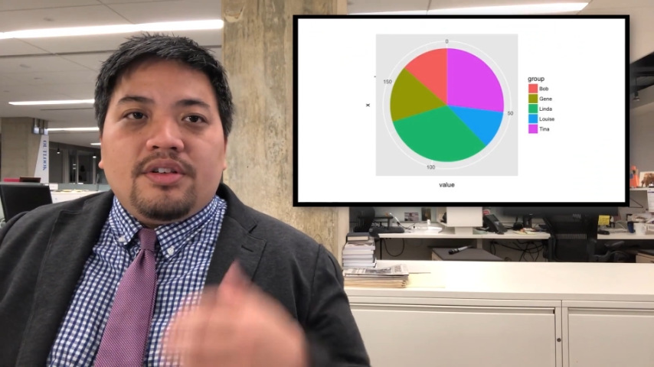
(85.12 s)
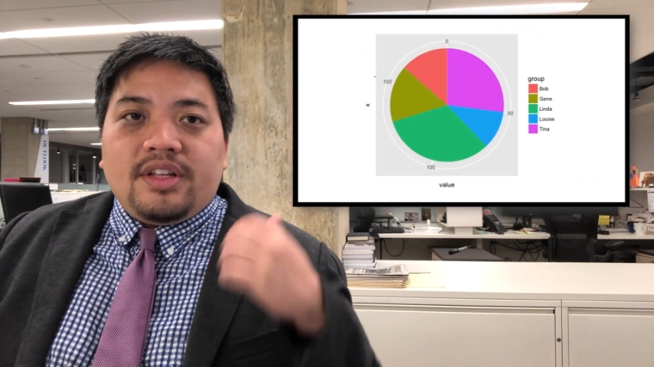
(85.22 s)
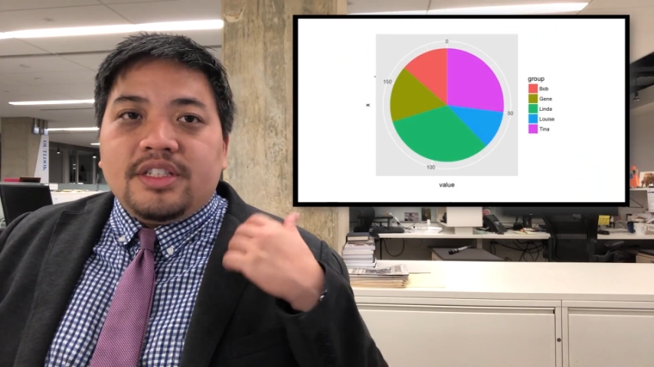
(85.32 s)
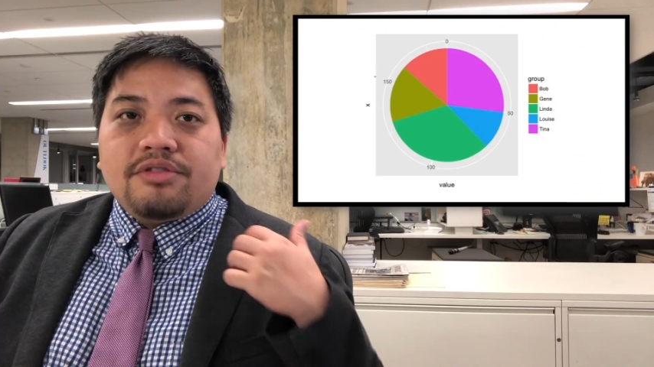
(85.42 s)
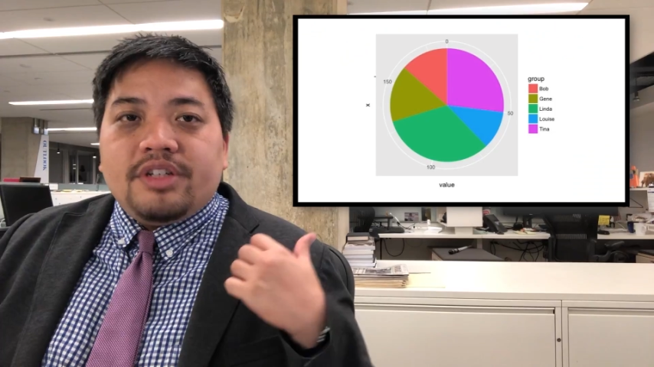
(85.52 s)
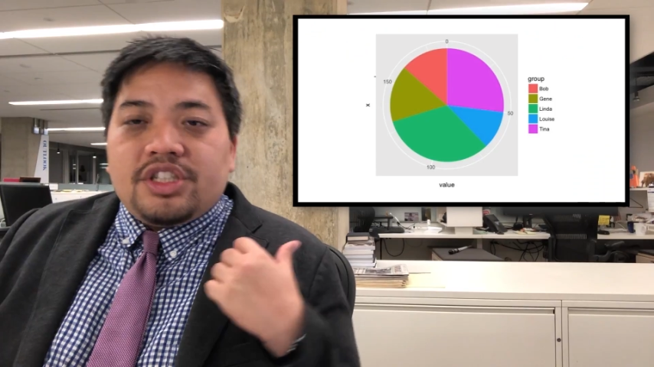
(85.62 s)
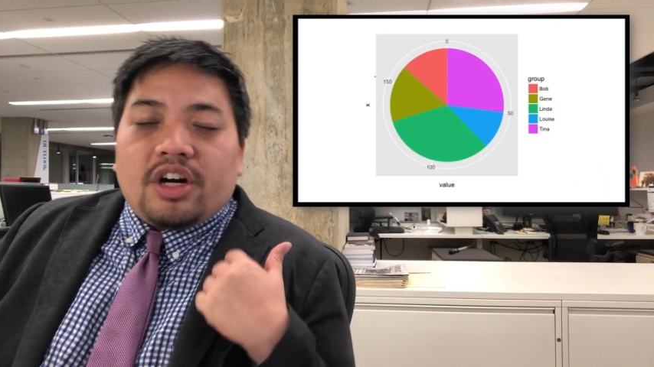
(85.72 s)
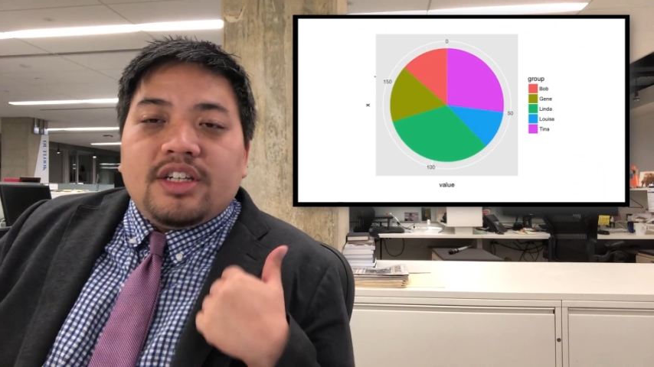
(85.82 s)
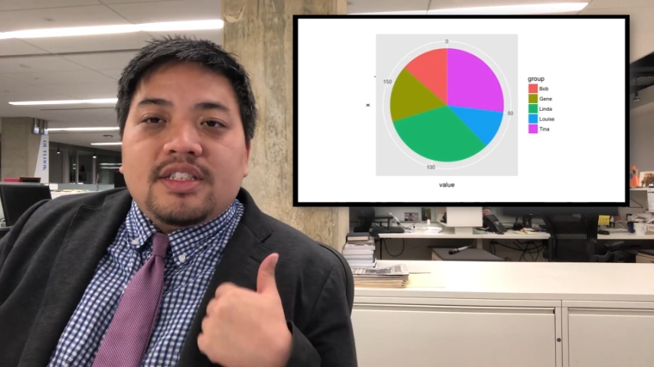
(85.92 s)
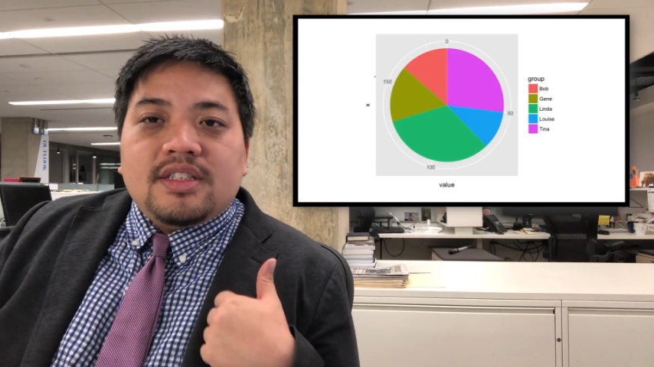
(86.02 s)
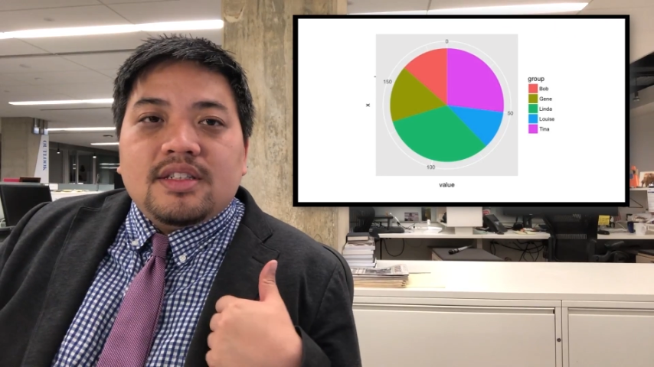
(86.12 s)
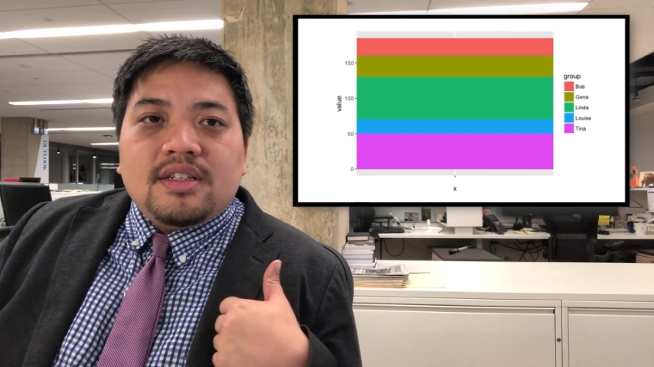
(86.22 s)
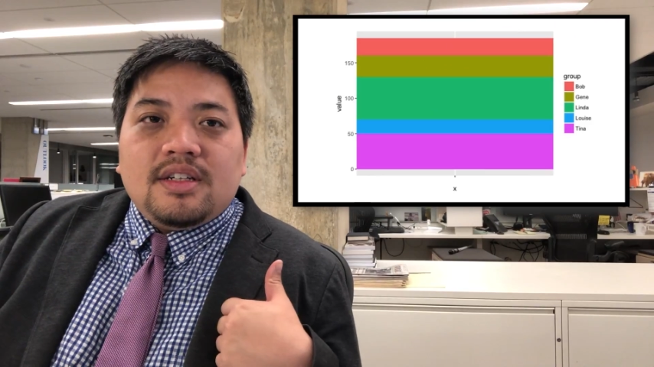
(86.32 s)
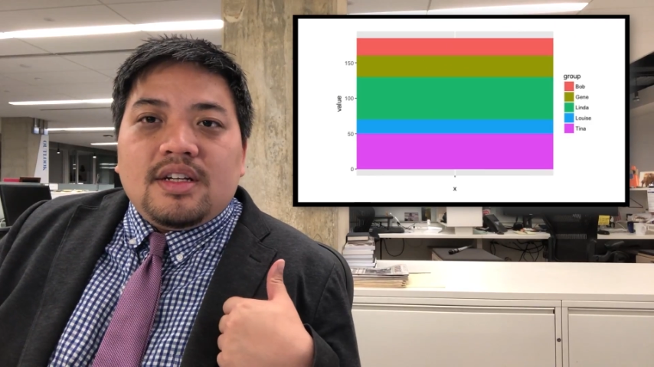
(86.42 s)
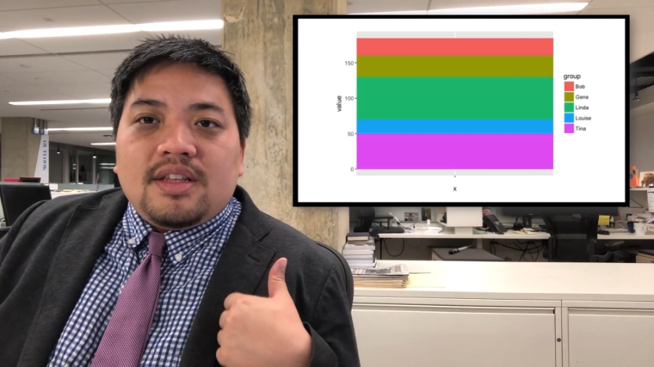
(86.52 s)
these three charts
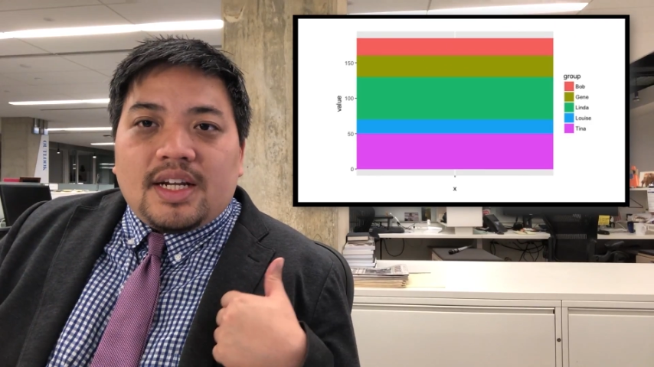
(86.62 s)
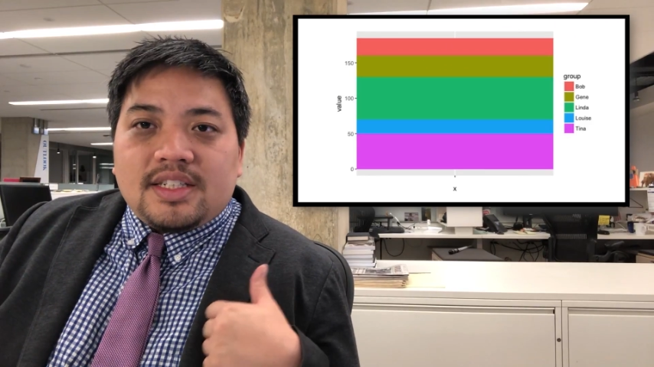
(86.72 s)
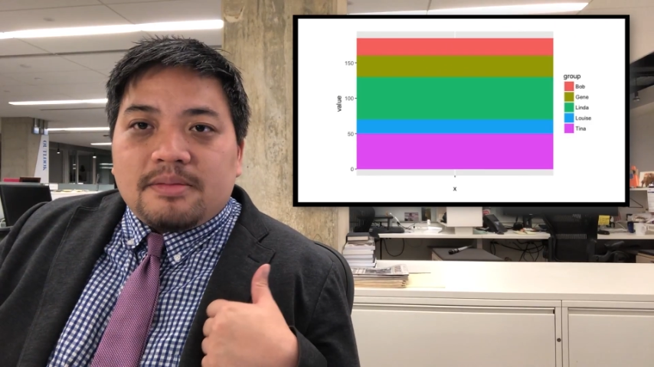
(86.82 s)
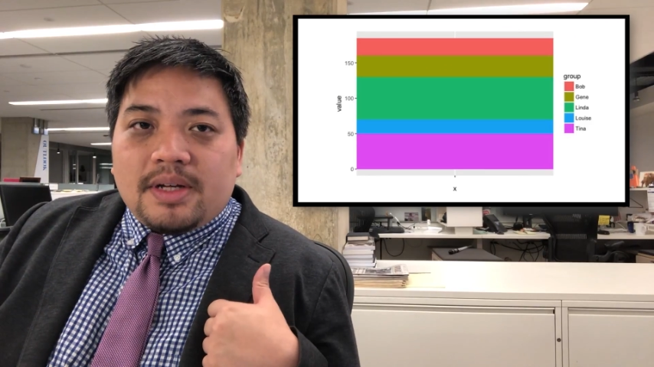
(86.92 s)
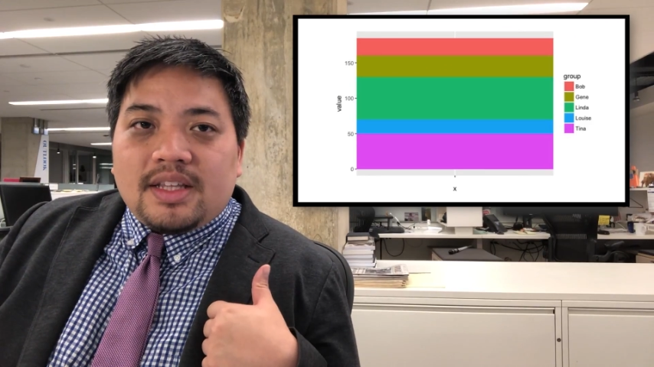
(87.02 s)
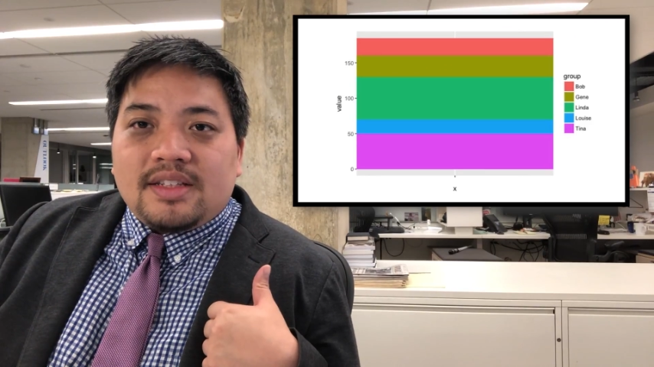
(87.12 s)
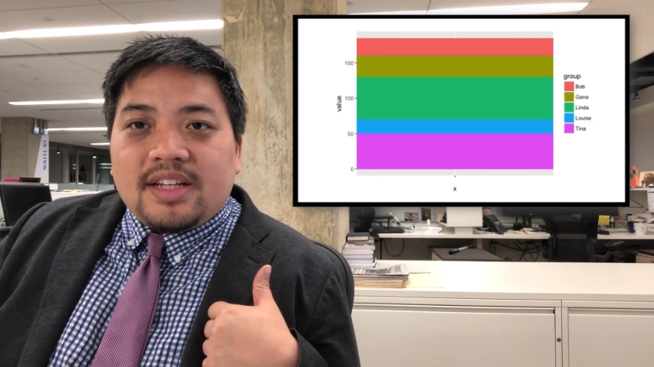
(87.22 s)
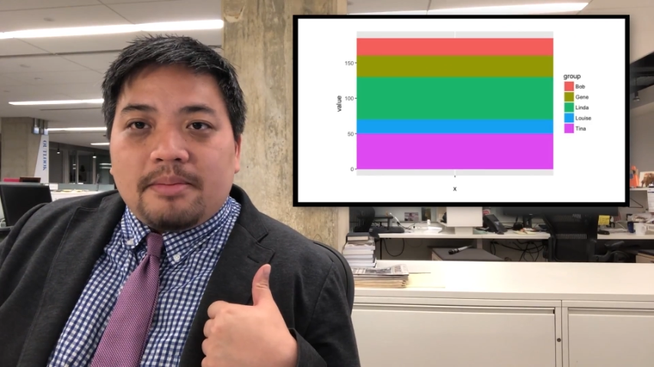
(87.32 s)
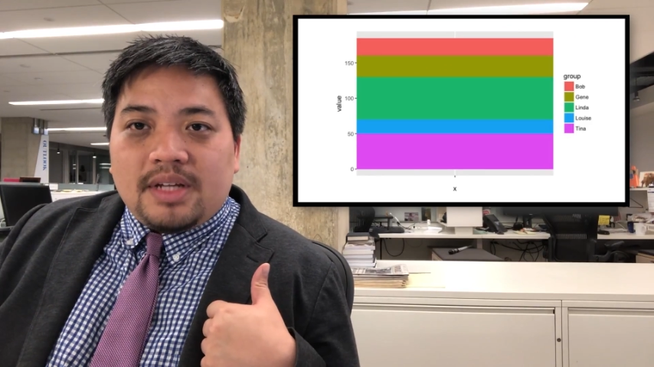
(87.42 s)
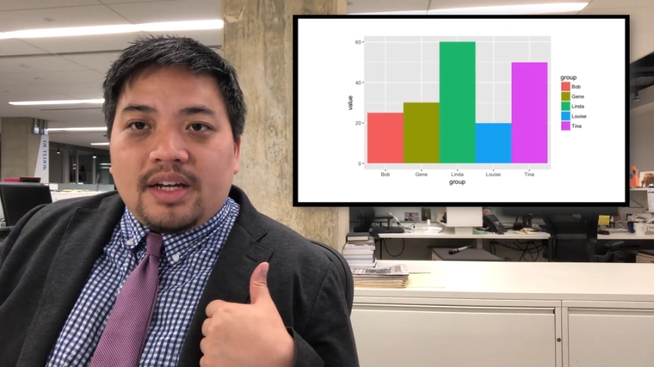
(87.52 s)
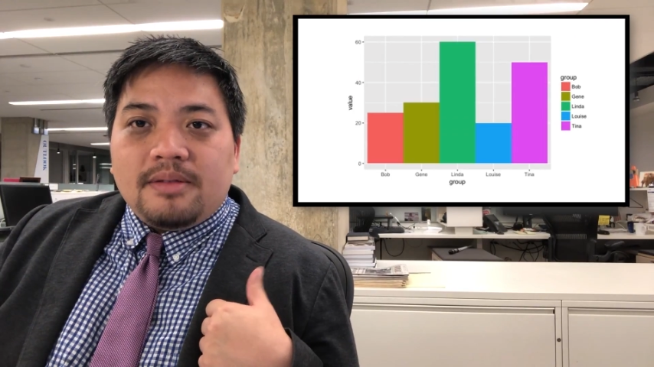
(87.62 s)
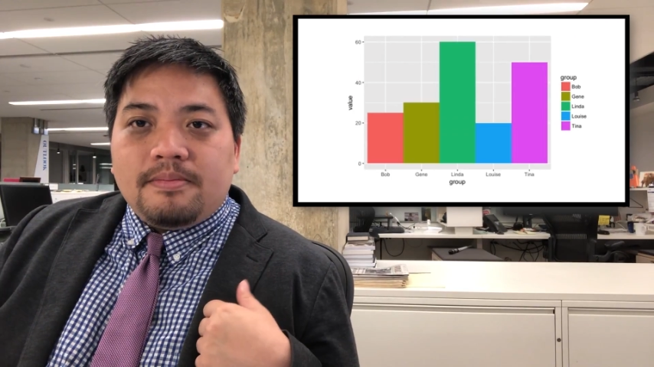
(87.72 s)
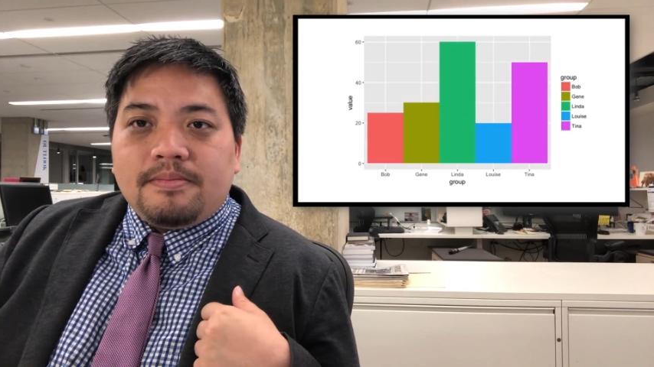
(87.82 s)
that display the same data.